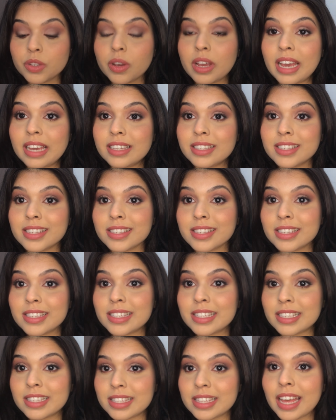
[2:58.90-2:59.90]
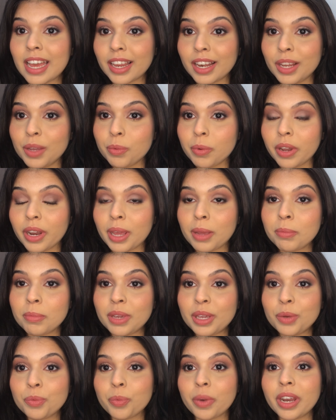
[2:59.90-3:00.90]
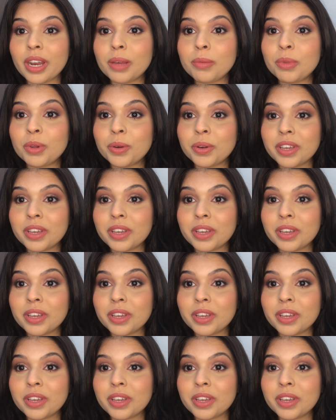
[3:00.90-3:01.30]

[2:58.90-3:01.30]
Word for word: so guys, this is exactly what I mean when I'm